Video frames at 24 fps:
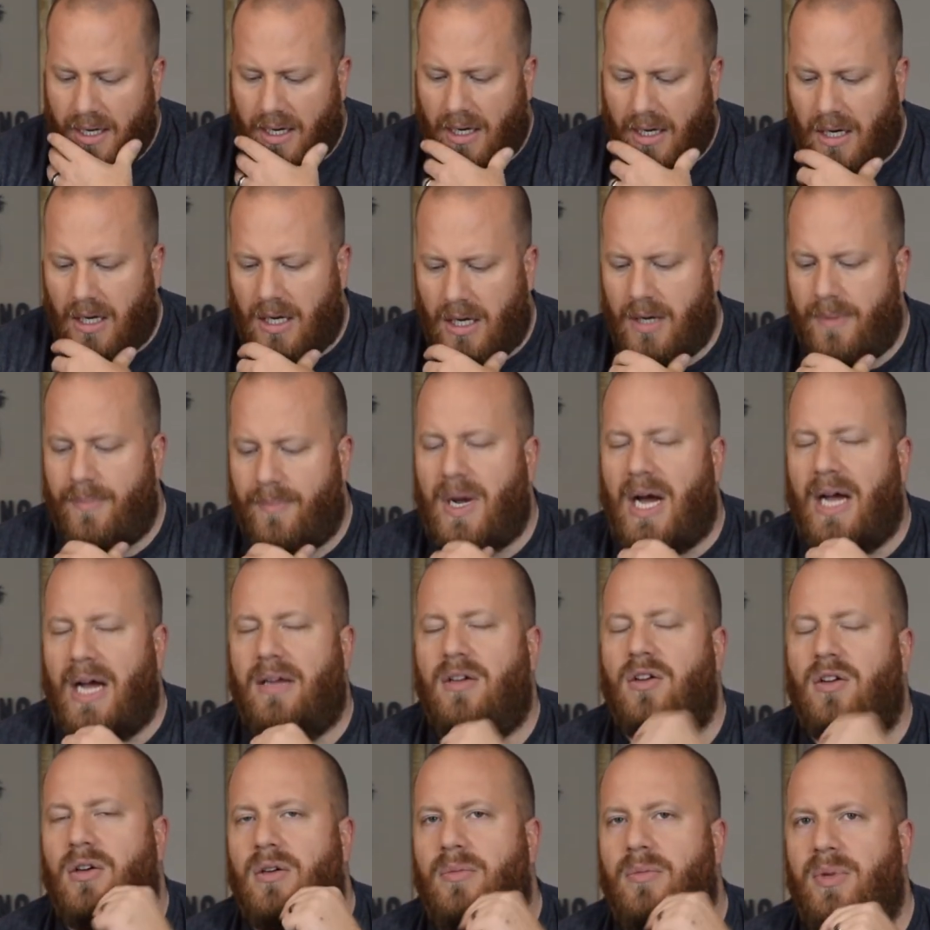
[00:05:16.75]
I
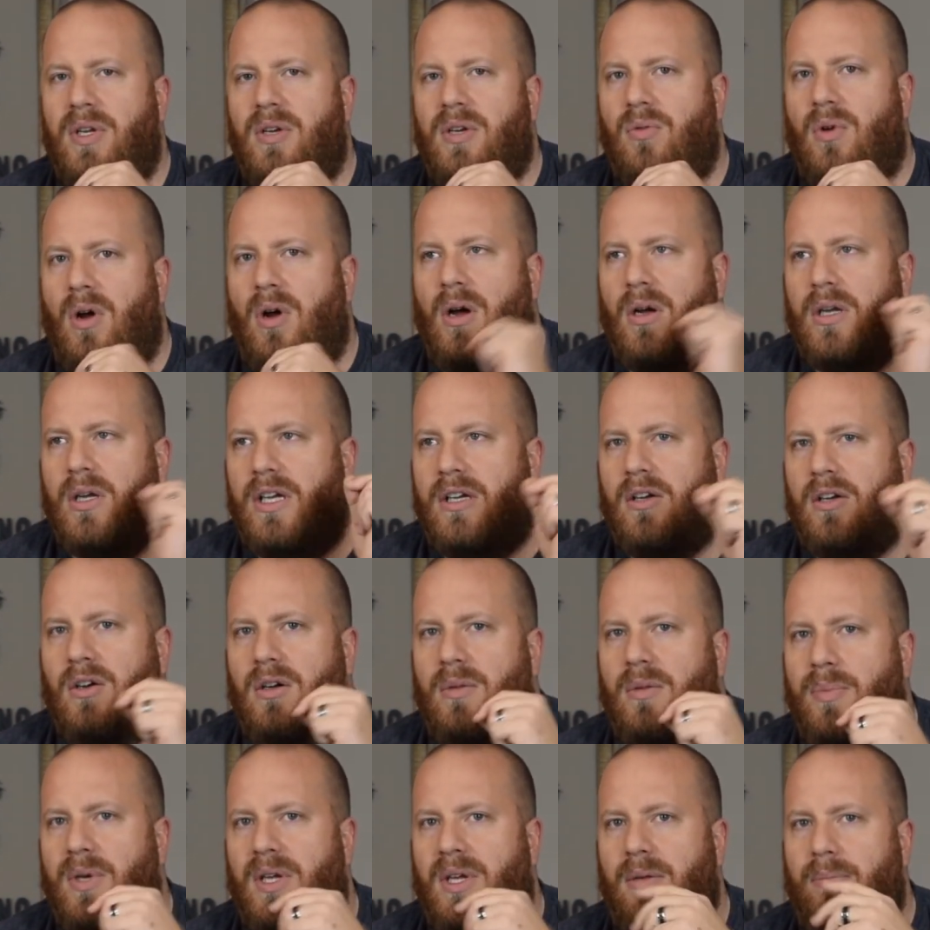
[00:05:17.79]
could be wrong. It could
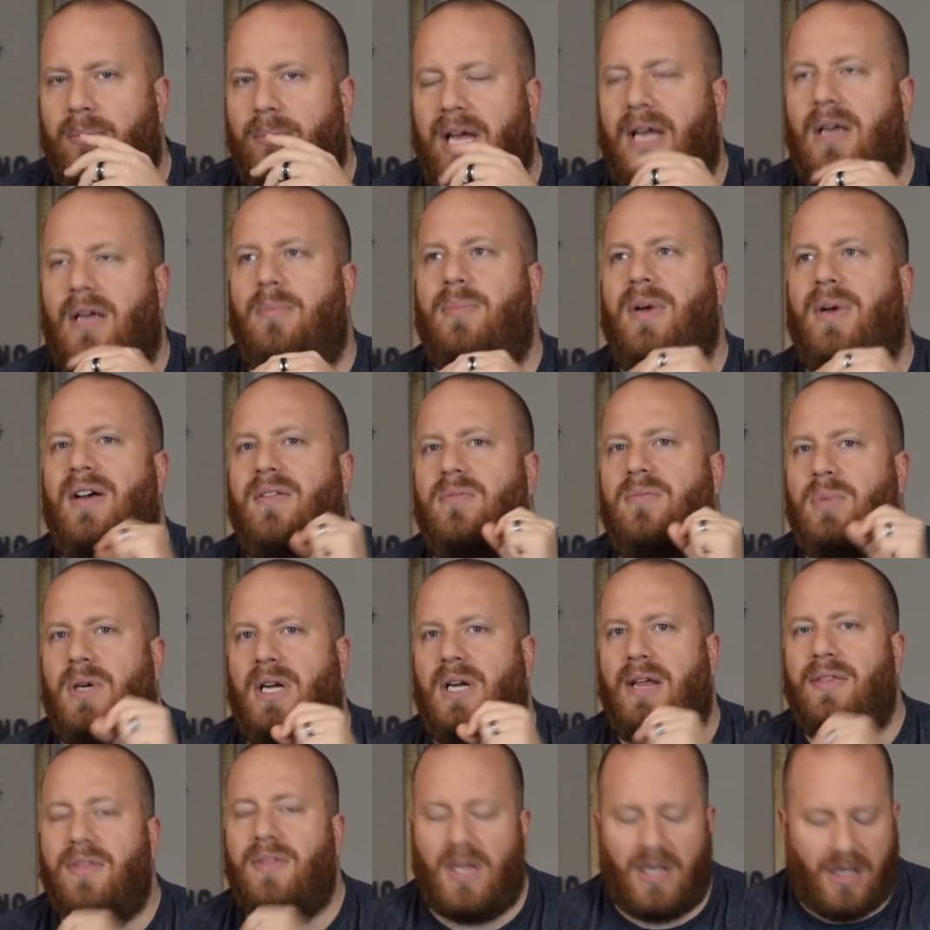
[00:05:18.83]
have been Mega Bev, but
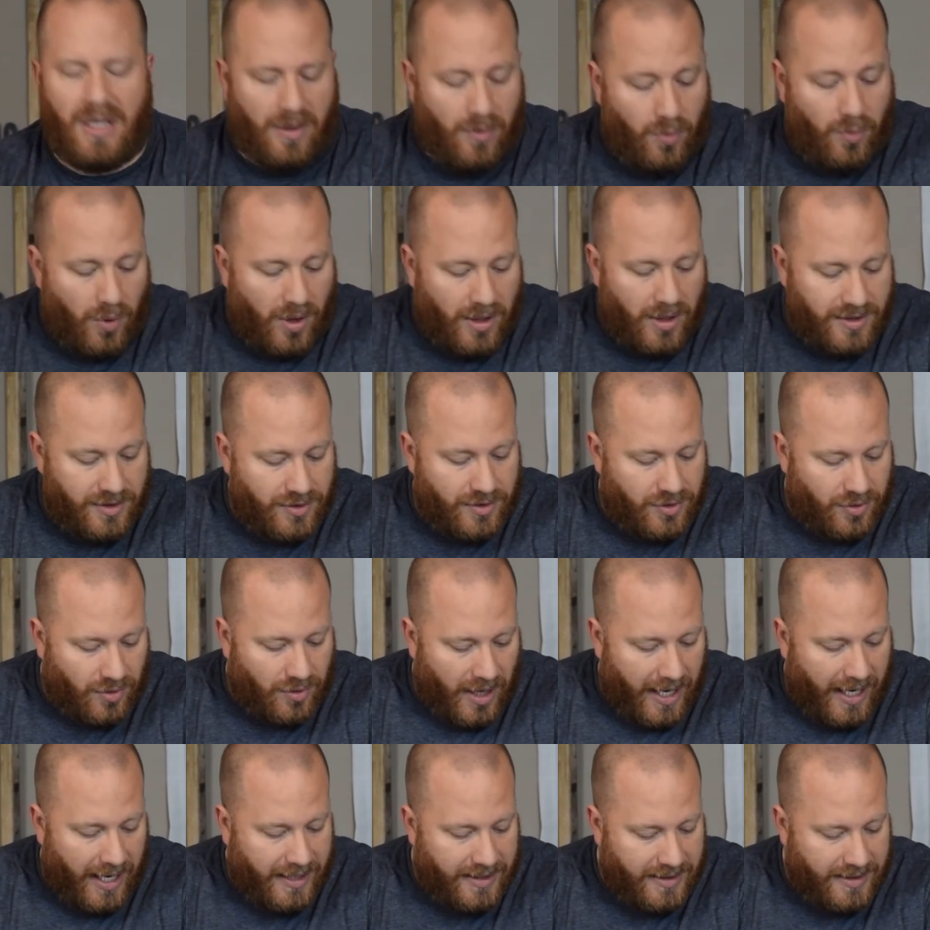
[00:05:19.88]
I think it was
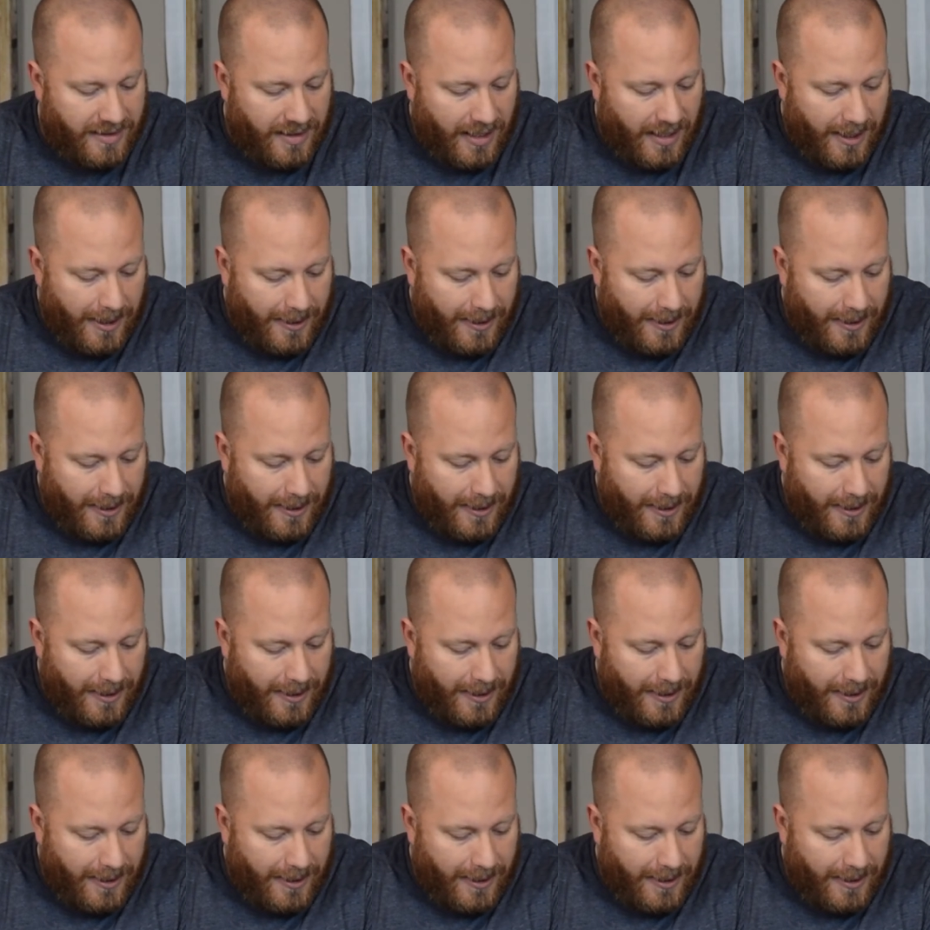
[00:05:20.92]
Drake's.